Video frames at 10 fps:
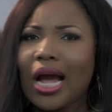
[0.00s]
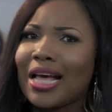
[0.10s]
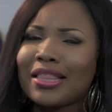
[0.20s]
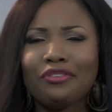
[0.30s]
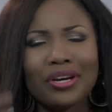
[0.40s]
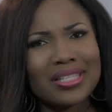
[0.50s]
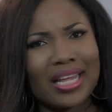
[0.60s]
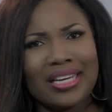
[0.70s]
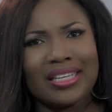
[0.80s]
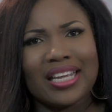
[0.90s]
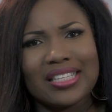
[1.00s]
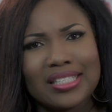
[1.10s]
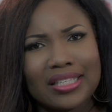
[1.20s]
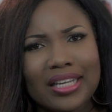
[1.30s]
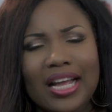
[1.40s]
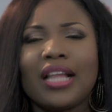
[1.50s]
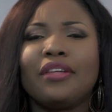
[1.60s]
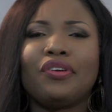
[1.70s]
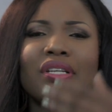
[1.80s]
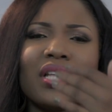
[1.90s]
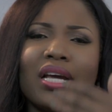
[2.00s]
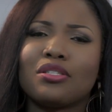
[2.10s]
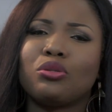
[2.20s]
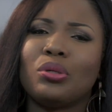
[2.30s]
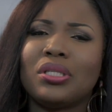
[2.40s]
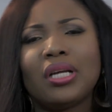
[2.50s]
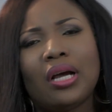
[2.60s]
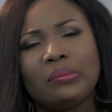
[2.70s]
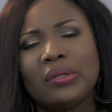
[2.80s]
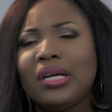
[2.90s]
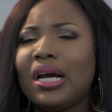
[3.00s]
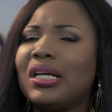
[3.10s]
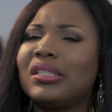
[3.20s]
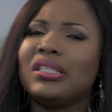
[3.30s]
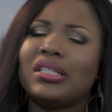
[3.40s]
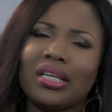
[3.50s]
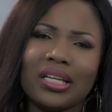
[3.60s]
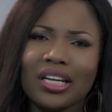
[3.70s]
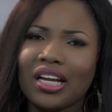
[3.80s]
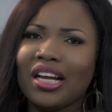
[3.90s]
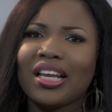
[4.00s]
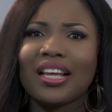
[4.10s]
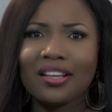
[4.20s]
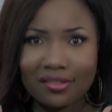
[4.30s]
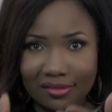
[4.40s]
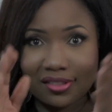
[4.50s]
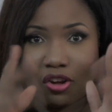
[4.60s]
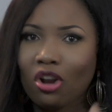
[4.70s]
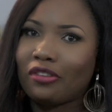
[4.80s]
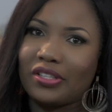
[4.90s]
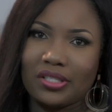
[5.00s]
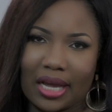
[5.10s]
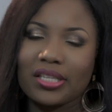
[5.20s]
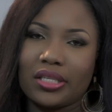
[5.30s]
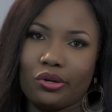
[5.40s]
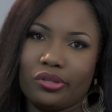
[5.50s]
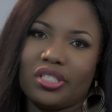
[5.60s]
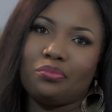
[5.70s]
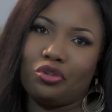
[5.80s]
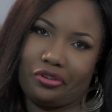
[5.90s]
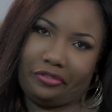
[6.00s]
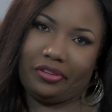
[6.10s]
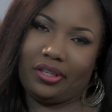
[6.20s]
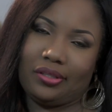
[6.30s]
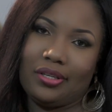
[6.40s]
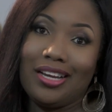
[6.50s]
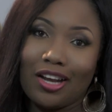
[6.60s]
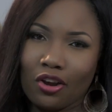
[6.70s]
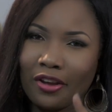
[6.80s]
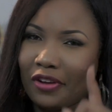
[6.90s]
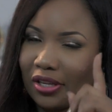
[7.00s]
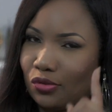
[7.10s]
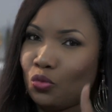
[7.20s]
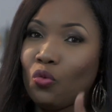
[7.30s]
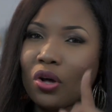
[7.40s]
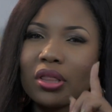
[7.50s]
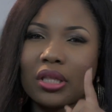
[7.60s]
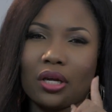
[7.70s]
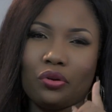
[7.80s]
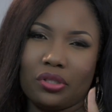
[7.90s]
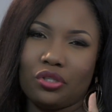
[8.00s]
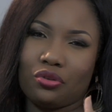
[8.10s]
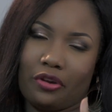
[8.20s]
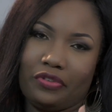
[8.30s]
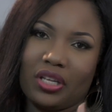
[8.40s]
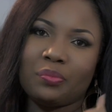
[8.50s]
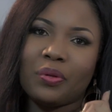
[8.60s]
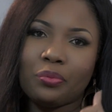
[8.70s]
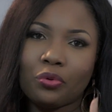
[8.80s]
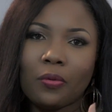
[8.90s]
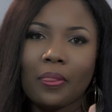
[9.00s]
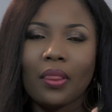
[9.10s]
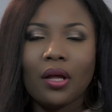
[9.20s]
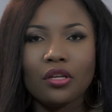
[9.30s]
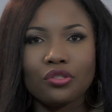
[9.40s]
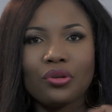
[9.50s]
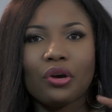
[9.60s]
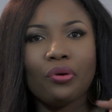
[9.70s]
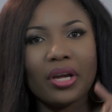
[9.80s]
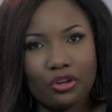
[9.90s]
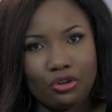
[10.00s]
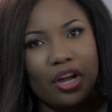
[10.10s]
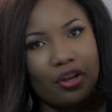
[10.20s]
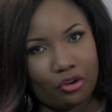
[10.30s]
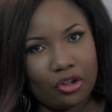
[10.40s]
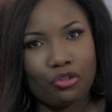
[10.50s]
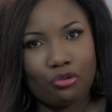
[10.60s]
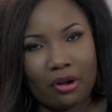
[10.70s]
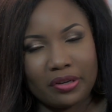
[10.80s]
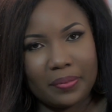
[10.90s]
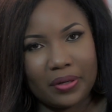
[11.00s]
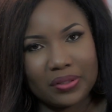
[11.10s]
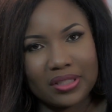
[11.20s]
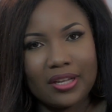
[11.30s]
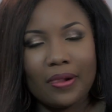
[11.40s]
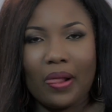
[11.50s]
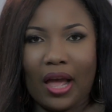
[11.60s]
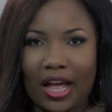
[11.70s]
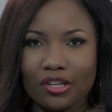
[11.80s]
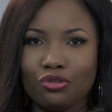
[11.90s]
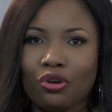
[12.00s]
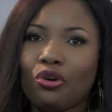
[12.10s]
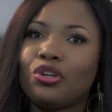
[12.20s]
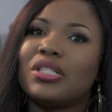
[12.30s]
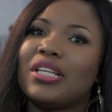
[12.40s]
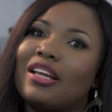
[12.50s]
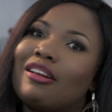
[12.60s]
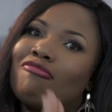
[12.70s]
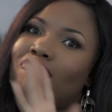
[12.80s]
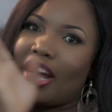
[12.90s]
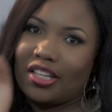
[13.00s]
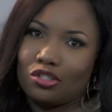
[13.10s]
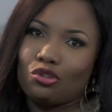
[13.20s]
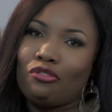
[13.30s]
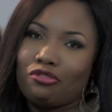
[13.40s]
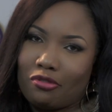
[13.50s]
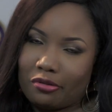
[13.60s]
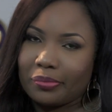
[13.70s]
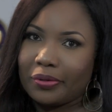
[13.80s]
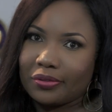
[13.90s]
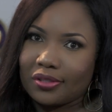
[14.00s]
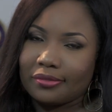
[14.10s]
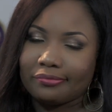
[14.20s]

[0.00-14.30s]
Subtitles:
And they've already started indicating. And they've already started slowing down. And you're thinking, like, all of this actually causes more traffic. In fact, one thing that causes traffic is people, so how you're going on the roundabout, and you're going to take right off the roundabout.